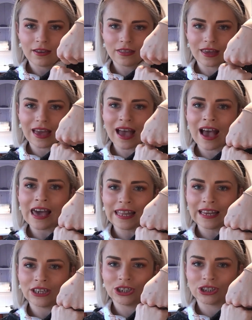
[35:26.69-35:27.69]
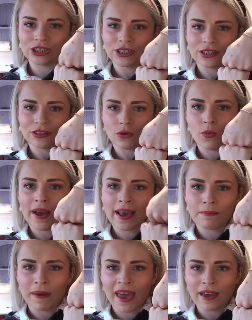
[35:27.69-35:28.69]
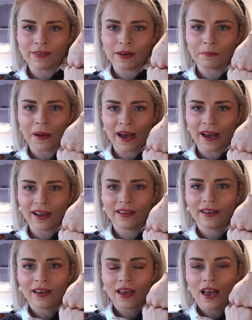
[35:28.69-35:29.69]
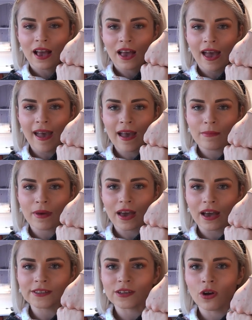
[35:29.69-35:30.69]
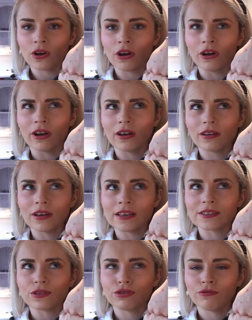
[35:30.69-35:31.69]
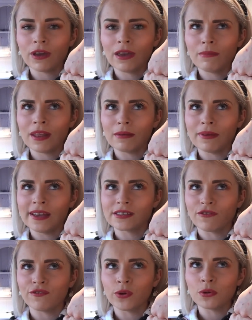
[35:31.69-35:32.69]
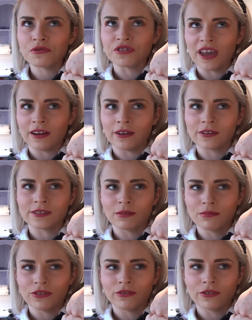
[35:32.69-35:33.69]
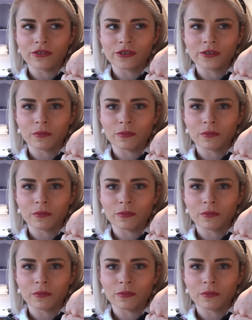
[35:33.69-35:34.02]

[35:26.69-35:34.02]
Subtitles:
the cartilage, the weight-bearing part, has gone, it's 3mm full thickness, something or other.